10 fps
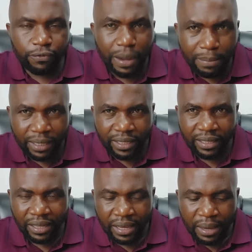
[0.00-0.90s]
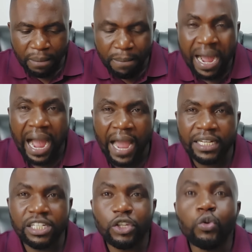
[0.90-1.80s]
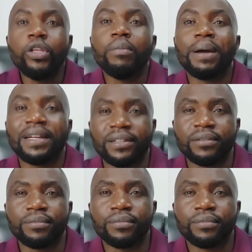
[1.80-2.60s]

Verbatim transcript: firmly behind UDA party.